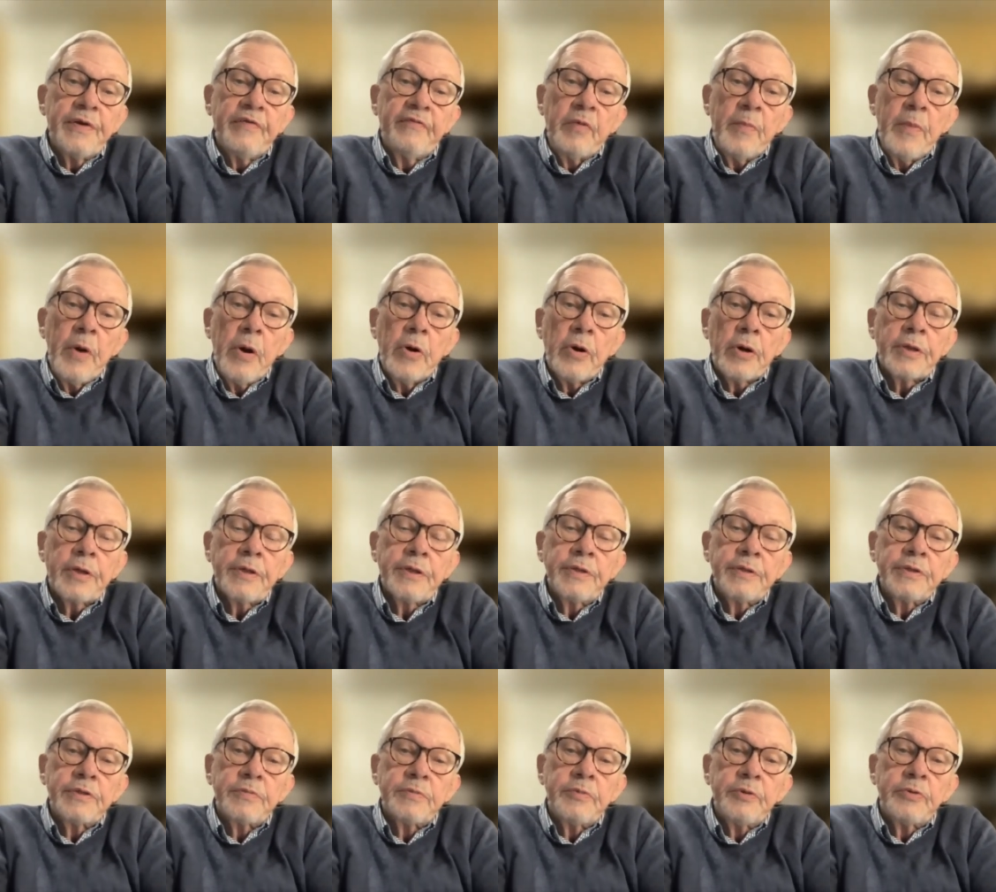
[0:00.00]
of
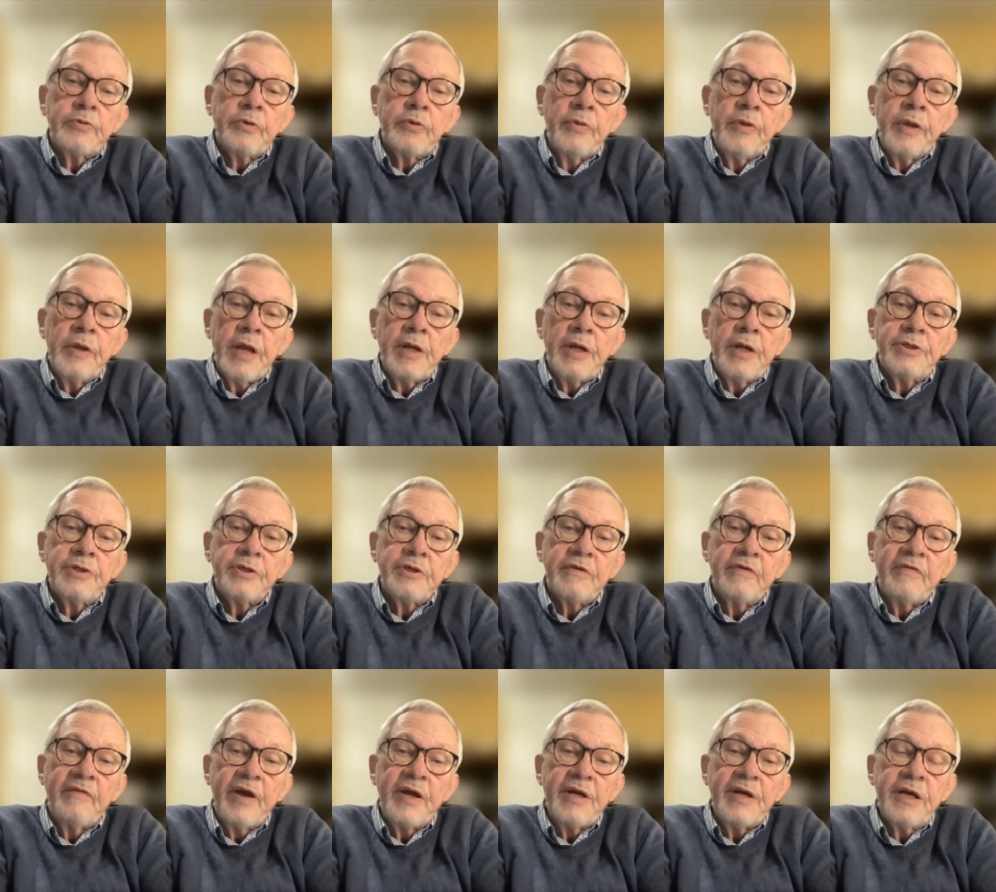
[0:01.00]
Americans between the ages
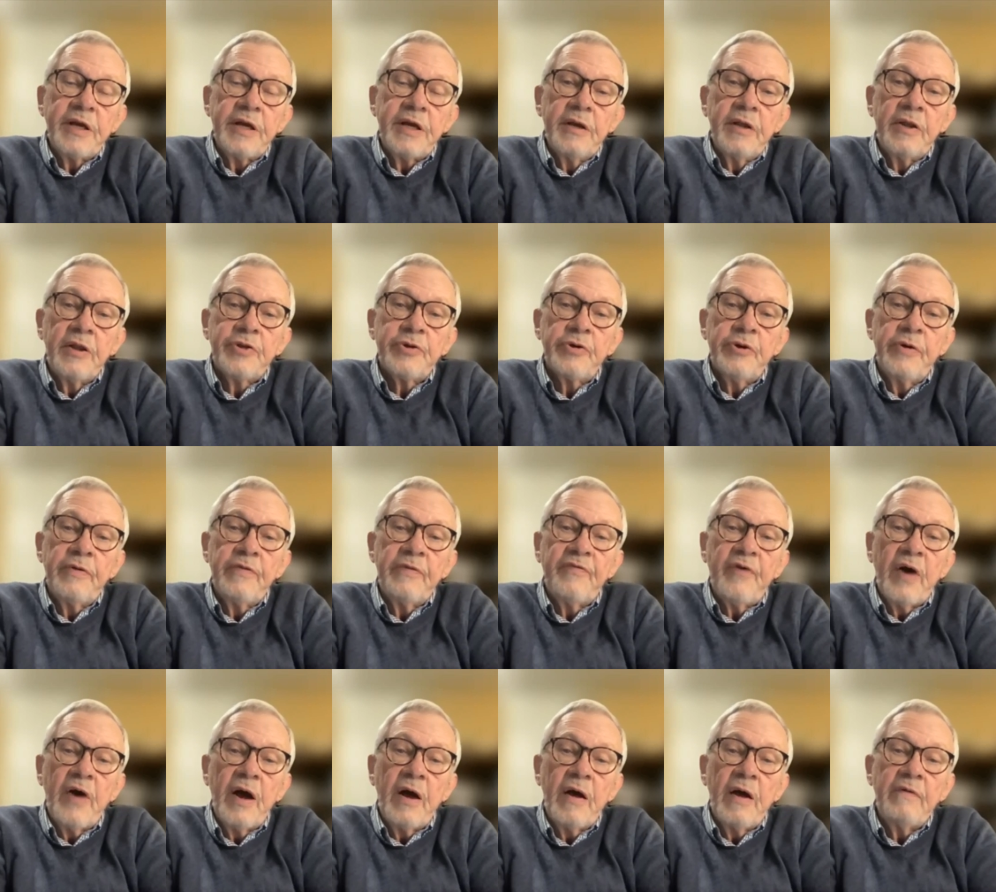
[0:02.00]
of 18 and
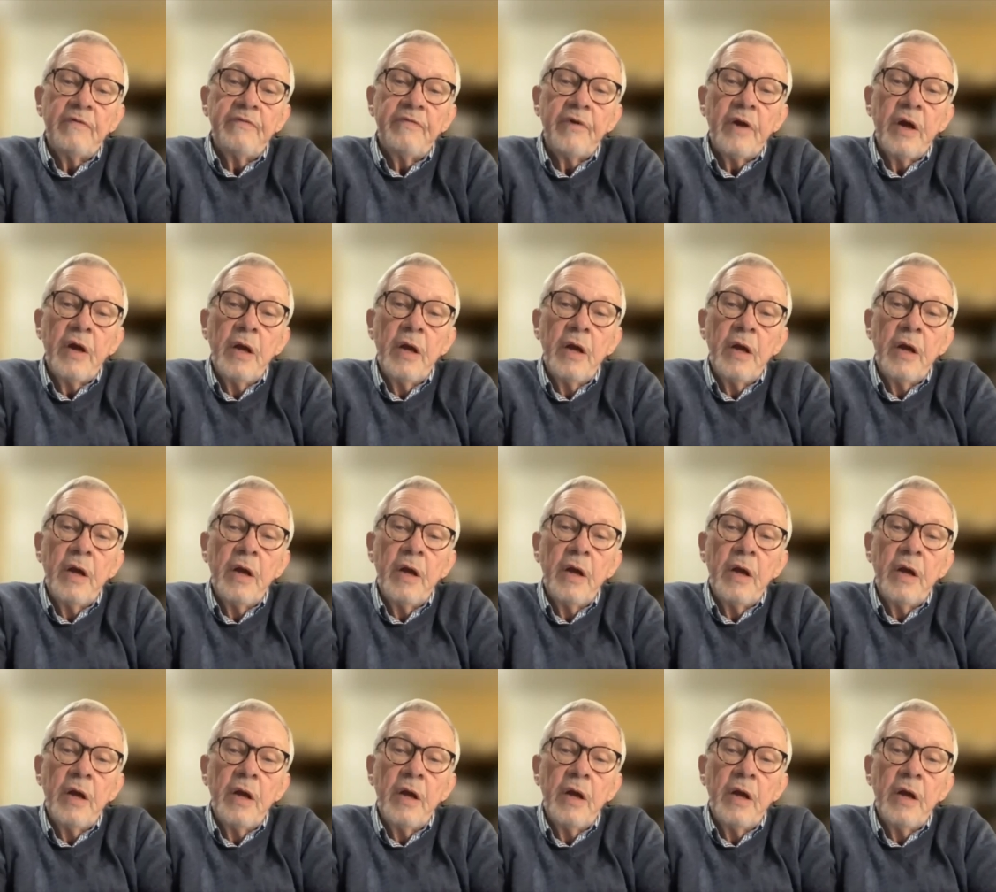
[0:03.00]
35